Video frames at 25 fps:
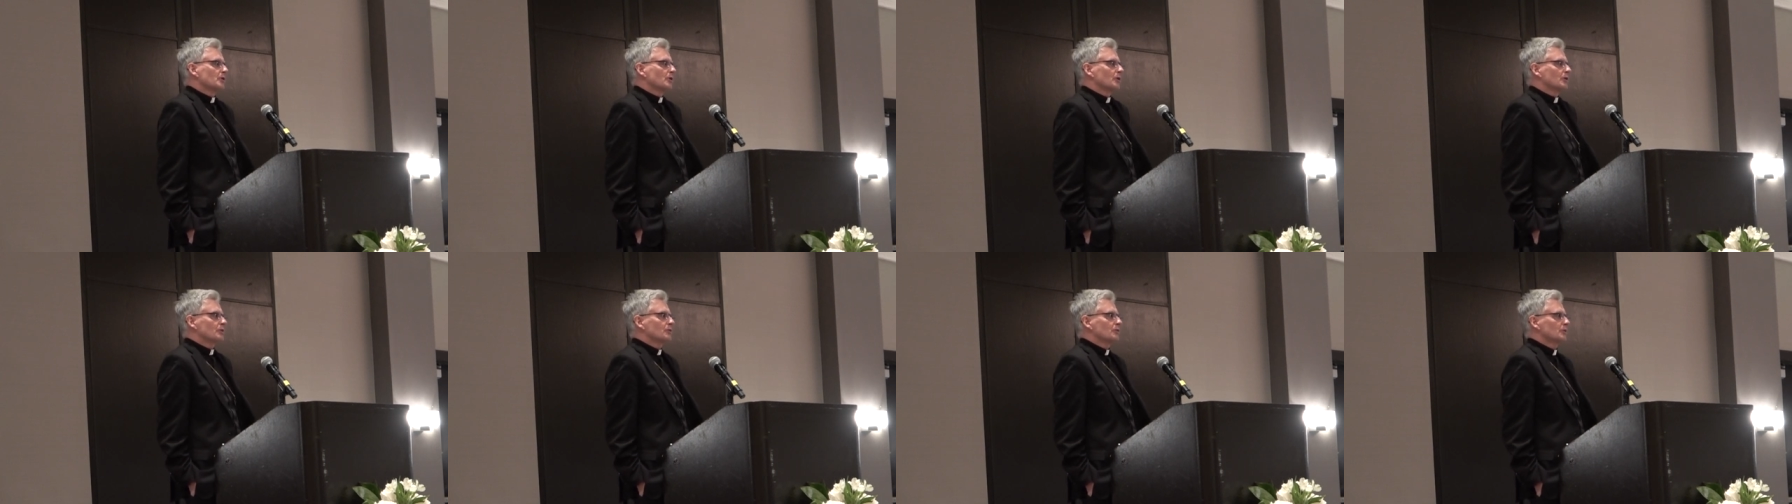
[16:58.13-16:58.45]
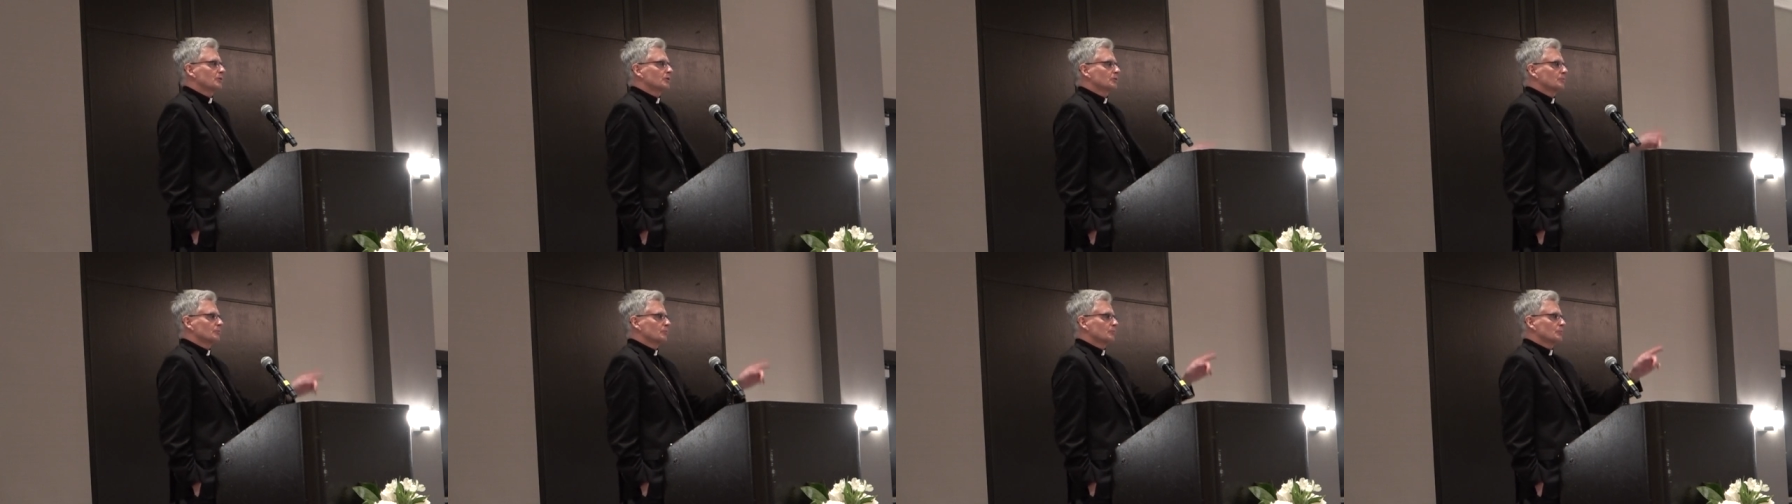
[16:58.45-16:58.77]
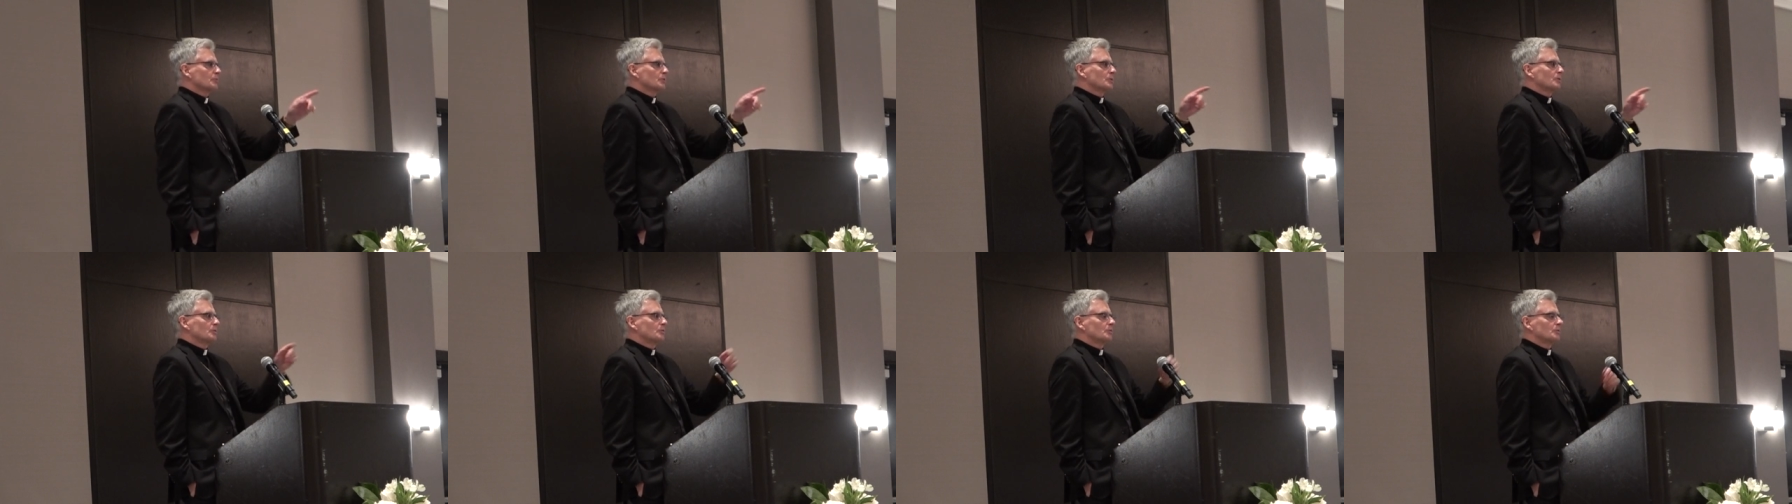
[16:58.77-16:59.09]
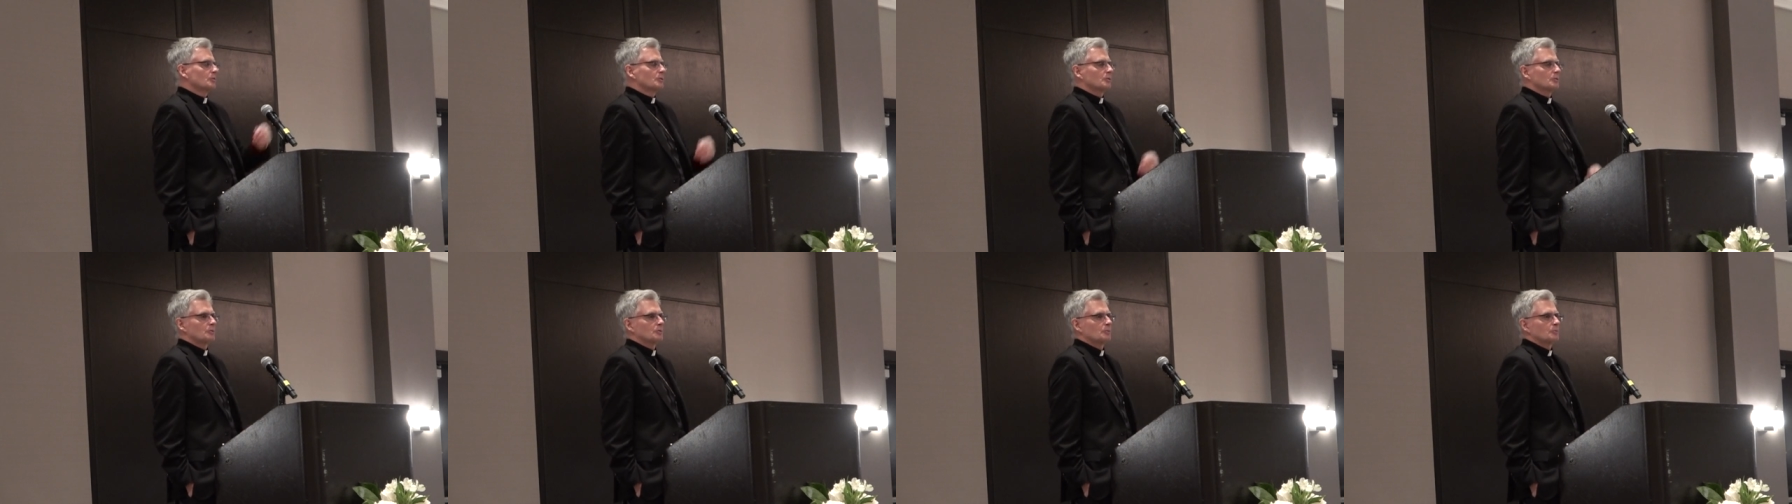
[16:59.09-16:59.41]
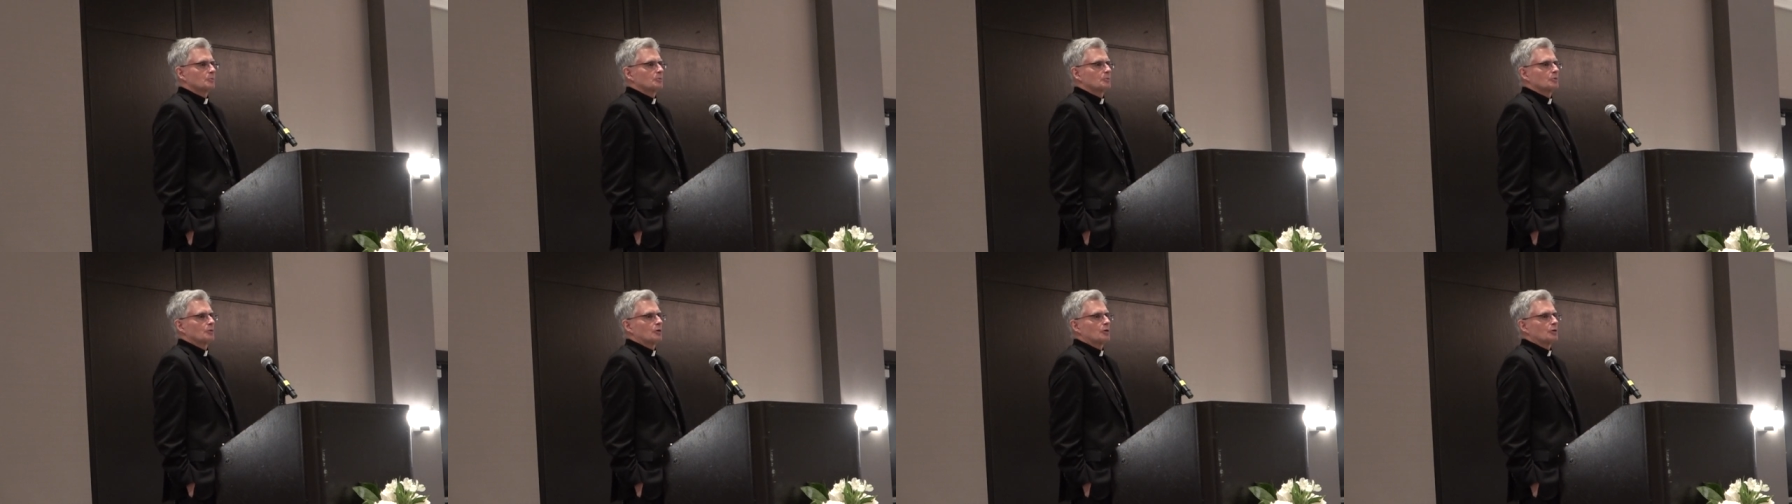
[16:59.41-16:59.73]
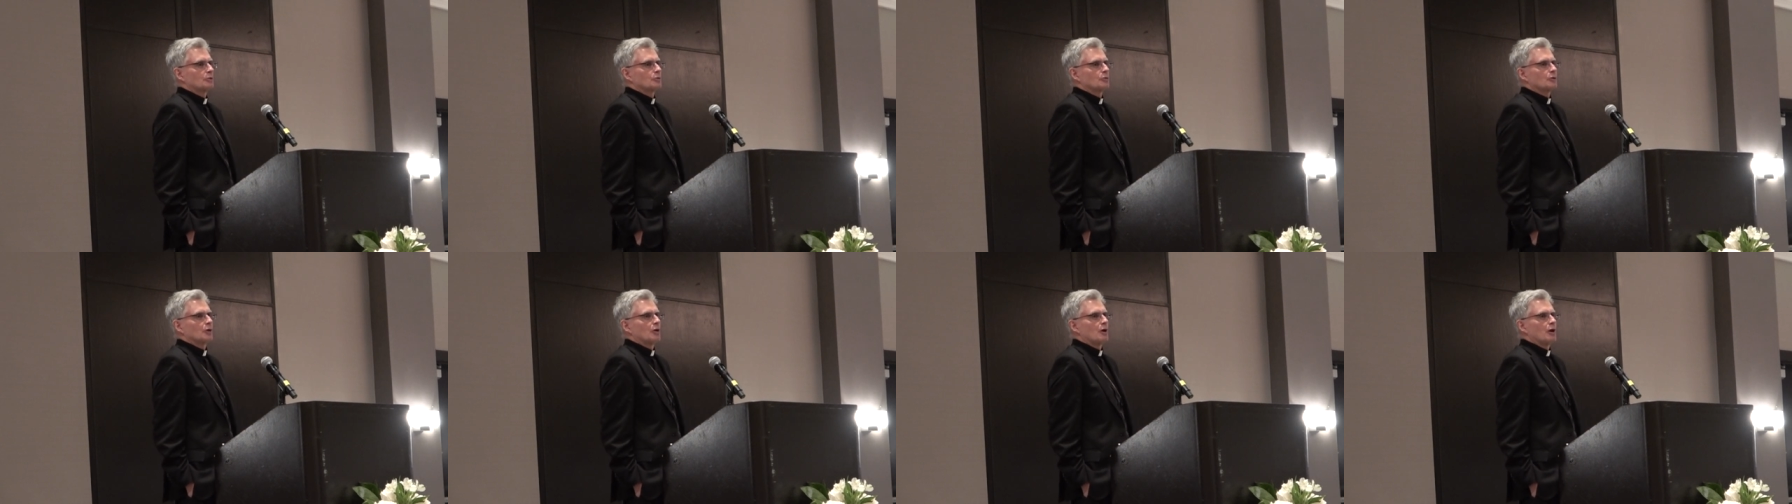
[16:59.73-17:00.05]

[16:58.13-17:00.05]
Now, I think Cardinal